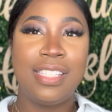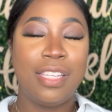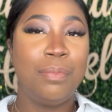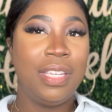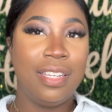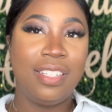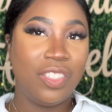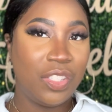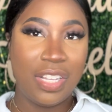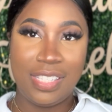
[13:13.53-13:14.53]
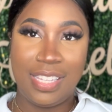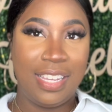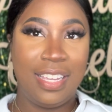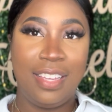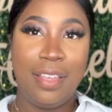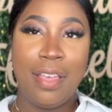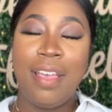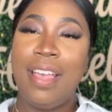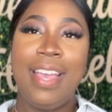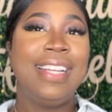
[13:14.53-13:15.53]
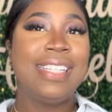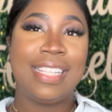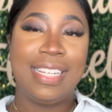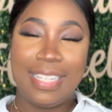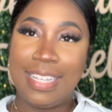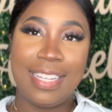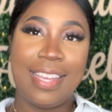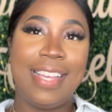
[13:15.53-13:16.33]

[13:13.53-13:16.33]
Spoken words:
to me it just doesn't look